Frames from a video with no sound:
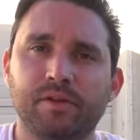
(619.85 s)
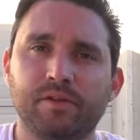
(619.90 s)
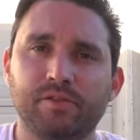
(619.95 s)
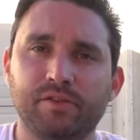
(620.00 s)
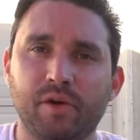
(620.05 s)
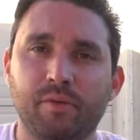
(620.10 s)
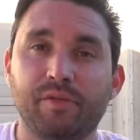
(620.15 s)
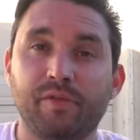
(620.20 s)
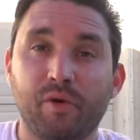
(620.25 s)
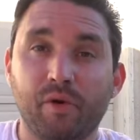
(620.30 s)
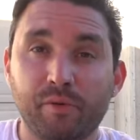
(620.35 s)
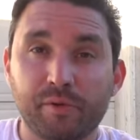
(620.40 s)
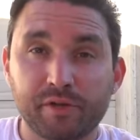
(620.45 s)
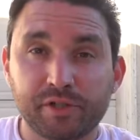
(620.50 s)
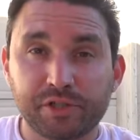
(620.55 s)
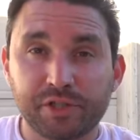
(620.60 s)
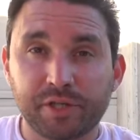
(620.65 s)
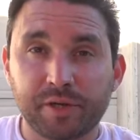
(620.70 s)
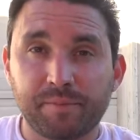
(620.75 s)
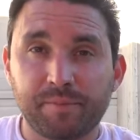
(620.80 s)
So with
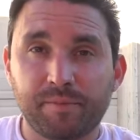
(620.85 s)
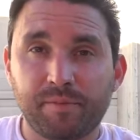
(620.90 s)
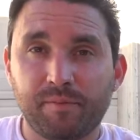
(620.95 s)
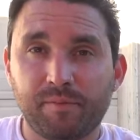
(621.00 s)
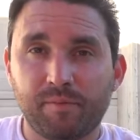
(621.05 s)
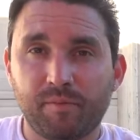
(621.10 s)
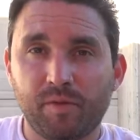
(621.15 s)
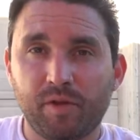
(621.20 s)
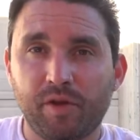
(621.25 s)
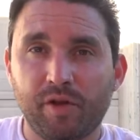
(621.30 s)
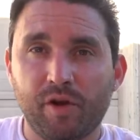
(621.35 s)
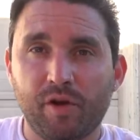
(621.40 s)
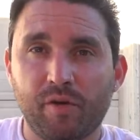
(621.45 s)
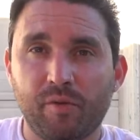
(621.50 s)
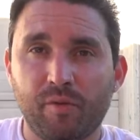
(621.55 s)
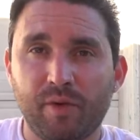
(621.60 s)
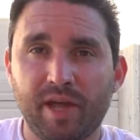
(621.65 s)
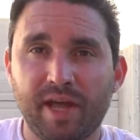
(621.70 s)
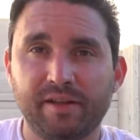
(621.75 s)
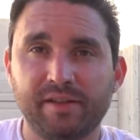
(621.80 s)
ownership, you
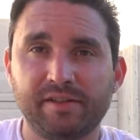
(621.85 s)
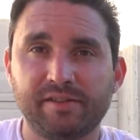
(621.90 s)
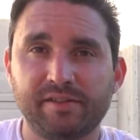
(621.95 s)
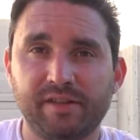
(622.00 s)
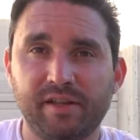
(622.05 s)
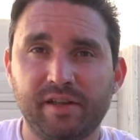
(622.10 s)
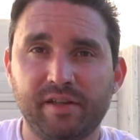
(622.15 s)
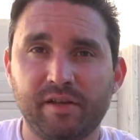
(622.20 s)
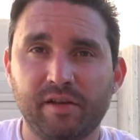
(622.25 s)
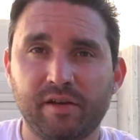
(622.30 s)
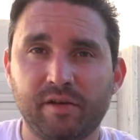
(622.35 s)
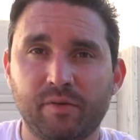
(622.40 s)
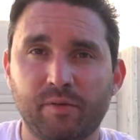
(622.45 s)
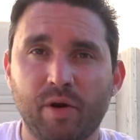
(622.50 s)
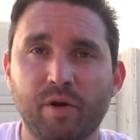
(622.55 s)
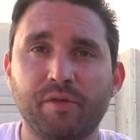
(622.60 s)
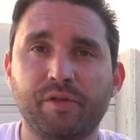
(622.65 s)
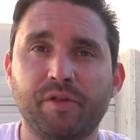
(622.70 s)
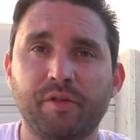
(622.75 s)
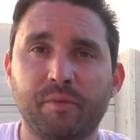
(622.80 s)
know, we get to see the
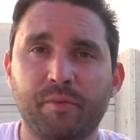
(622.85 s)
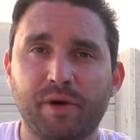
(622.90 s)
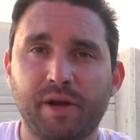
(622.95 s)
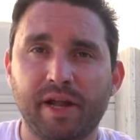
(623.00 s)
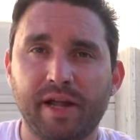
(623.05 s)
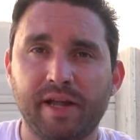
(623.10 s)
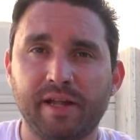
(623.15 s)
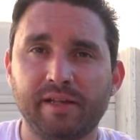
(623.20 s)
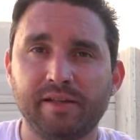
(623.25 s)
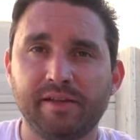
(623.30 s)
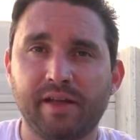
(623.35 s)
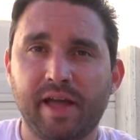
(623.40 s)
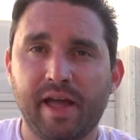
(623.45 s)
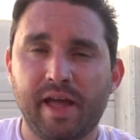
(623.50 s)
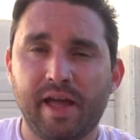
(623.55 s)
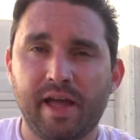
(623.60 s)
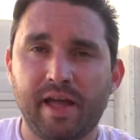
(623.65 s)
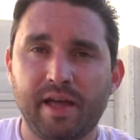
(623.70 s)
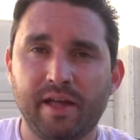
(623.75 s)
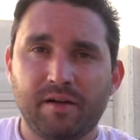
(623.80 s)
growth of the brand,
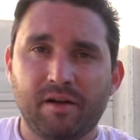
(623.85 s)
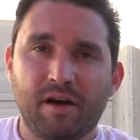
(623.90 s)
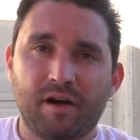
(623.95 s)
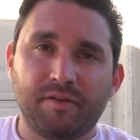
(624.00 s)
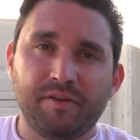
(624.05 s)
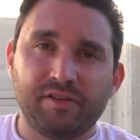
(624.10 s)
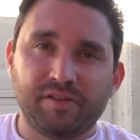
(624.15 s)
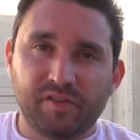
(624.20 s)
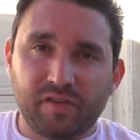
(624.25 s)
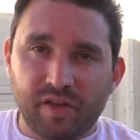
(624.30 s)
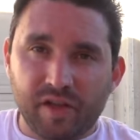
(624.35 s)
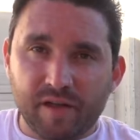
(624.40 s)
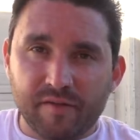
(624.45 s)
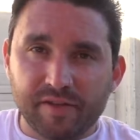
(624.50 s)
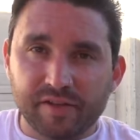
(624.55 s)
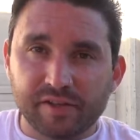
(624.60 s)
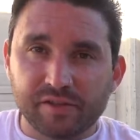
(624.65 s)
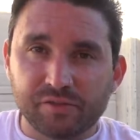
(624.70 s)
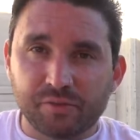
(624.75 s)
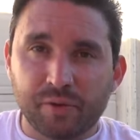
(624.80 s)
and obviously if
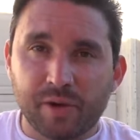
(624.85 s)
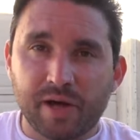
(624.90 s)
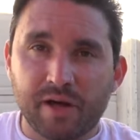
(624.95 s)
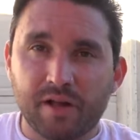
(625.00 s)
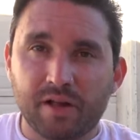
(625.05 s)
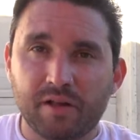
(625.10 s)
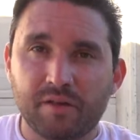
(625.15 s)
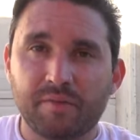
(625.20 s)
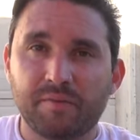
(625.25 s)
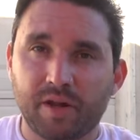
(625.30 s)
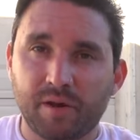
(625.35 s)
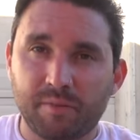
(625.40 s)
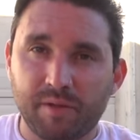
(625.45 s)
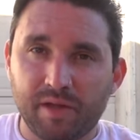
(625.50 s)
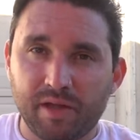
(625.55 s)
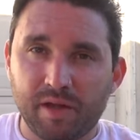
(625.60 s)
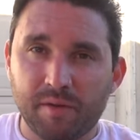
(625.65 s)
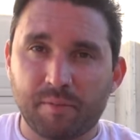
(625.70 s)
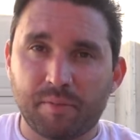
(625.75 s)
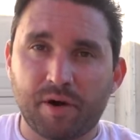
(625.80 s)
it does well, it could
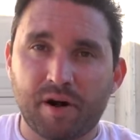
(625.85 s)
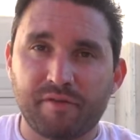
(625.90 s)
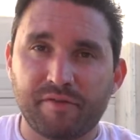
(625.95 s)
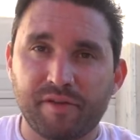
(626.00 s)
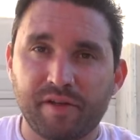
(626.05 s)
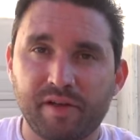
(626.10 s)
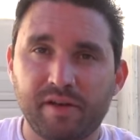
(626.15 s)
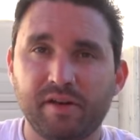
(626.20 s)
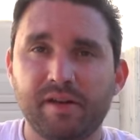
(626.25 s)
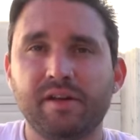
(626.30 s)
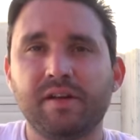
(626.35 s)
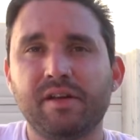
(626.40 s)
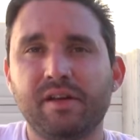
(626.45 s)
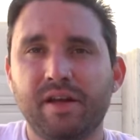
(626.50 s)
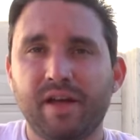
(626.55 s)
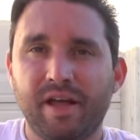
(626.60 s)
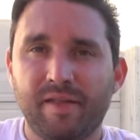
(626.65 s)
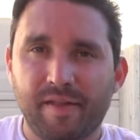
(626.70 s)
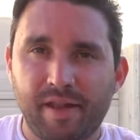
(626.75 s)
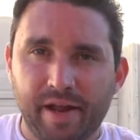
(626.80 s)
be a profit,
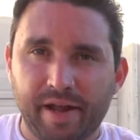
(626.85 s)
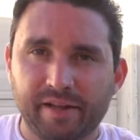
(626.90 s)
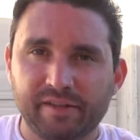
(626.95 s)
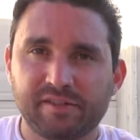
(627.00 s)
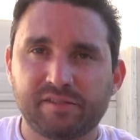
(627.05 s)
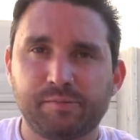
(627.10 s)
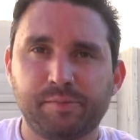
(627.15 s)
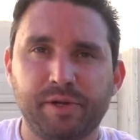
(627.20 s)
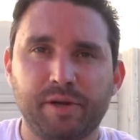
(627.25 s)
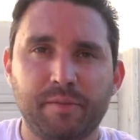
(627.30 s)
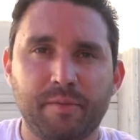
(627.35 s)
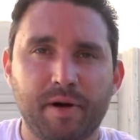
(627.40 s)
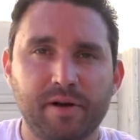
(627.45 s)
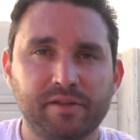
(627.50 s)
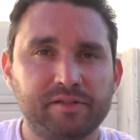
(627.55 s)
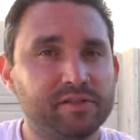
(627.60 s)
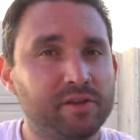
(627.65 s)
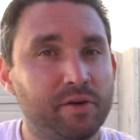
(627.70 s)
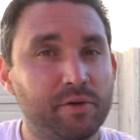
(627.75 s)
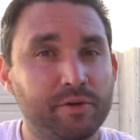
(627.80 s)
and then it gets split
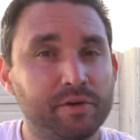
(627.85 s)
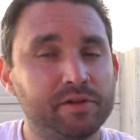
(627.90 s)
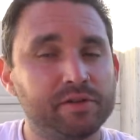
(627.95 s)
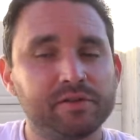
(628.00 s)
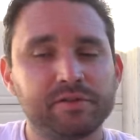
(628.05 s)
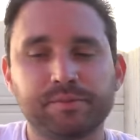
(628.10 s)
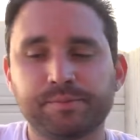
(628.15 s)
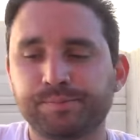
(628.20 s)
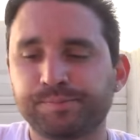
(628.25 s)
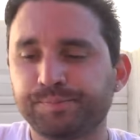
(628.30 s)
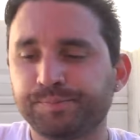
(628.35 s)
amongst the owners.